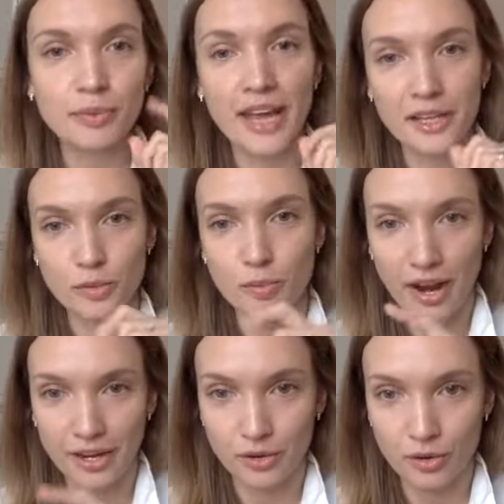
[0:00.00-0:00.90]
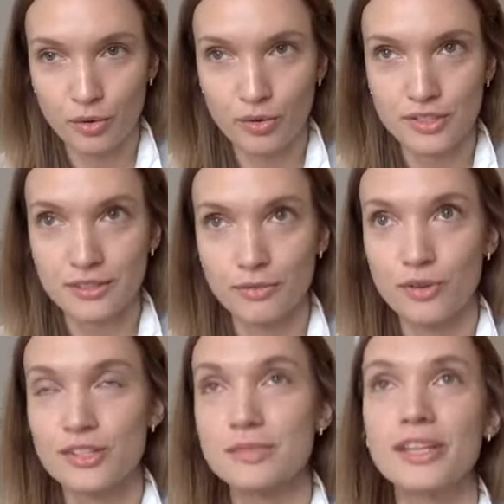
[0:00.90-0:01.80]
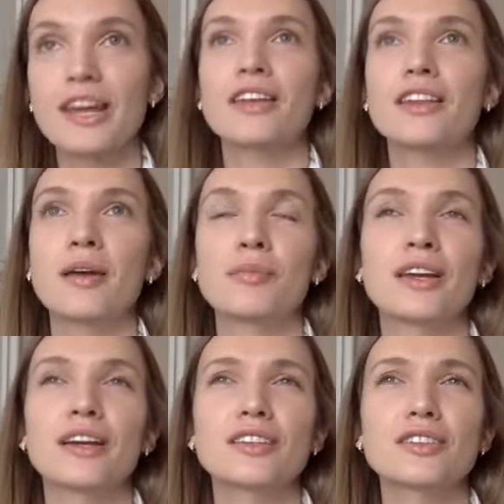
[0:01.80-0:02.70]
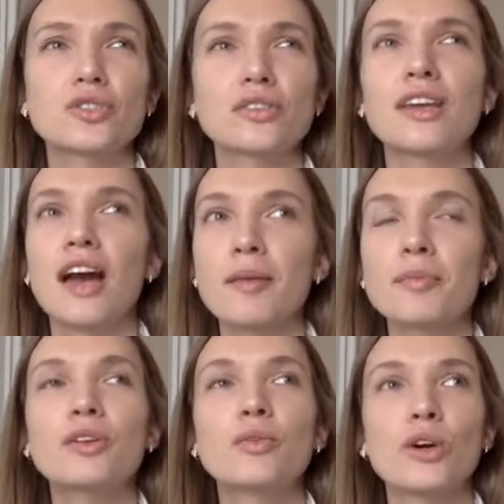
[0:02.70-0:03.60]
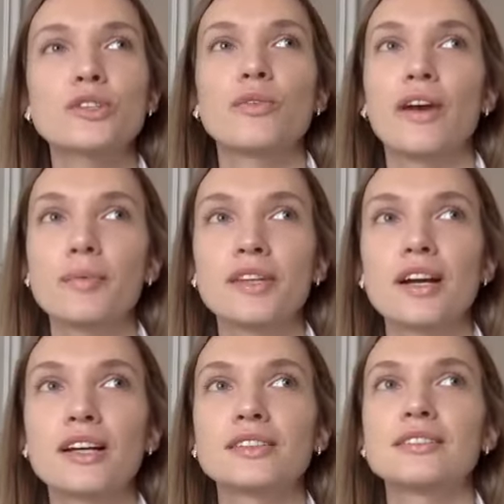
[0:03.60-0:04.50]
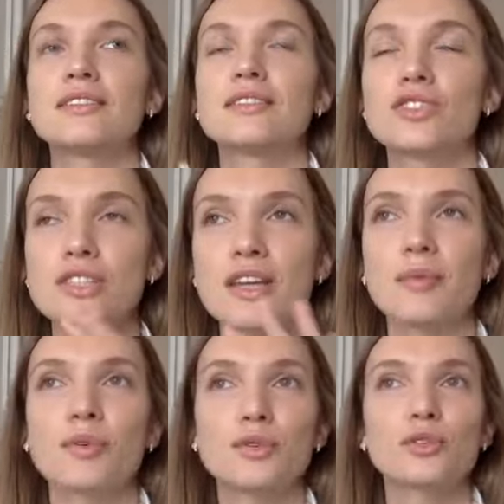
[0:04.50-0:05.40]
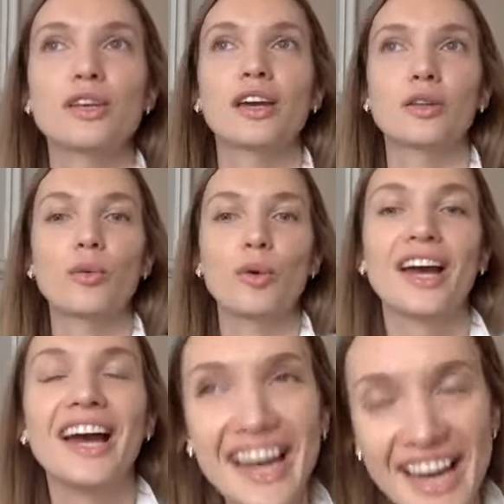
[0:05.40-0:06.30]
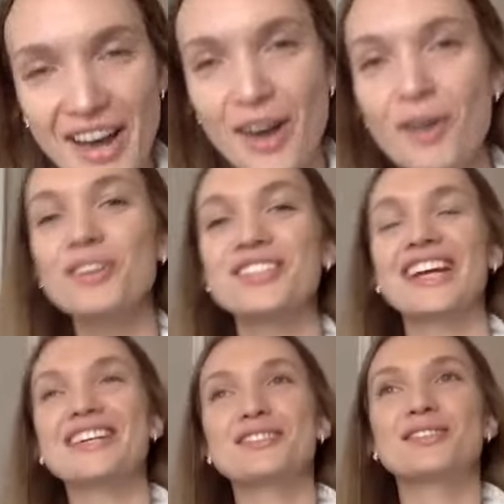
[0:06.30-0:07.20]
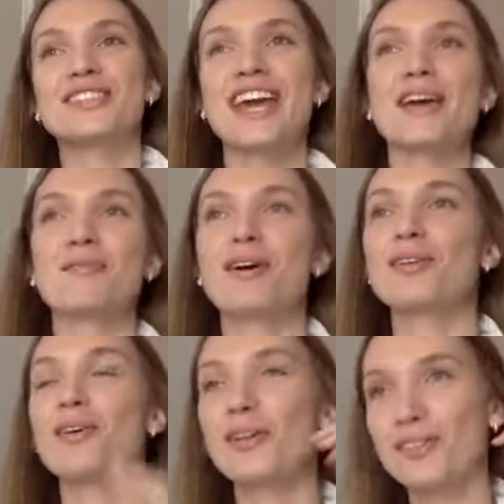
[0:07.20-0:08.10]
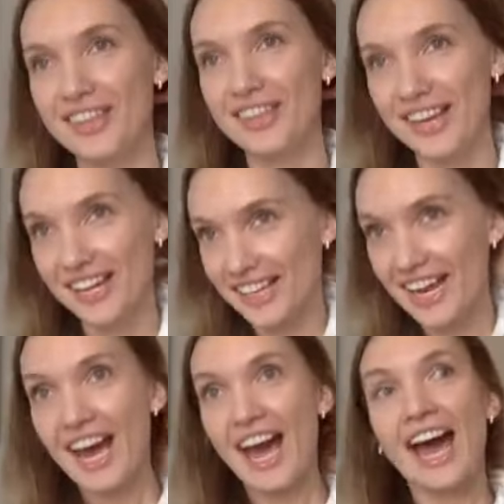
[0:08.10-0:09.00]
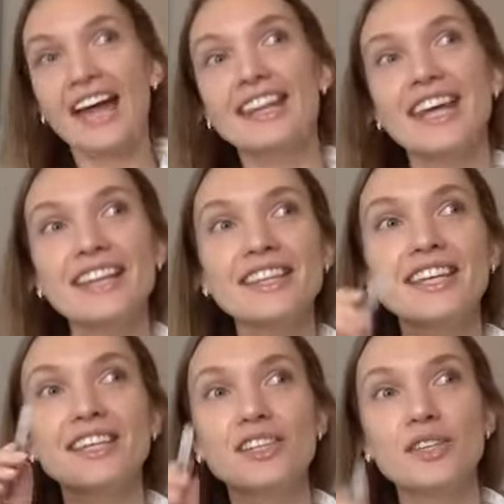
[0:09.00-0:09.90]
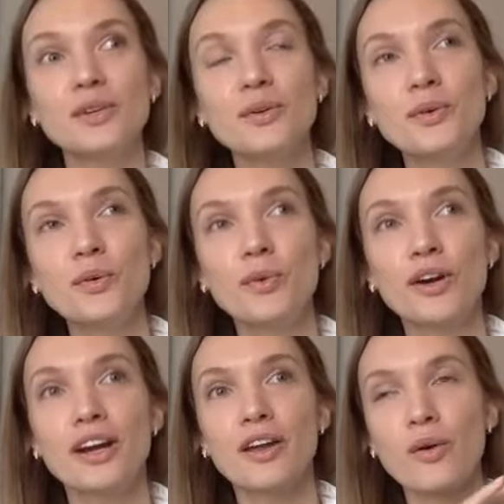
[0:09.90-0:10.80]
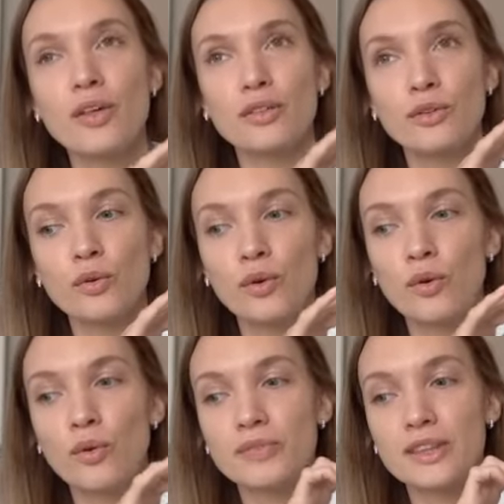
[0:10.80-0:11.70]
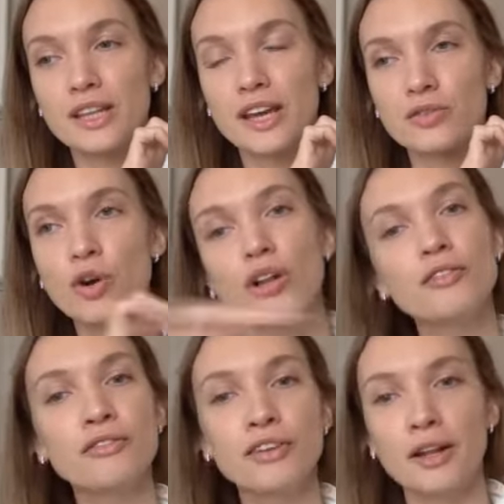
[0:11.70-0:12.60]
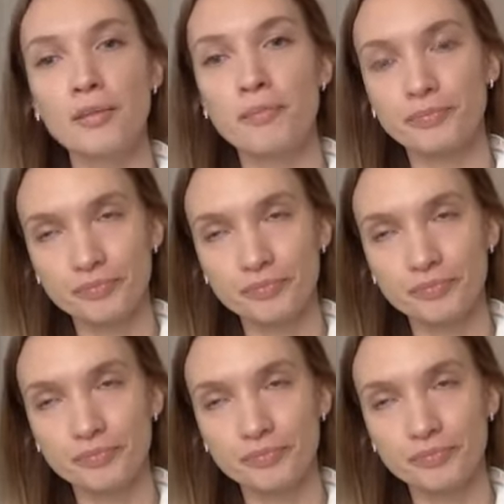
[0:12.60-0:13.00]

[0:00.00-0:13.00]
plan to buy your course at first, but I'm like, I'm gonna watch webinar and just I'm going to take a look what she has to say about all of that. And then you were going through like a roll of film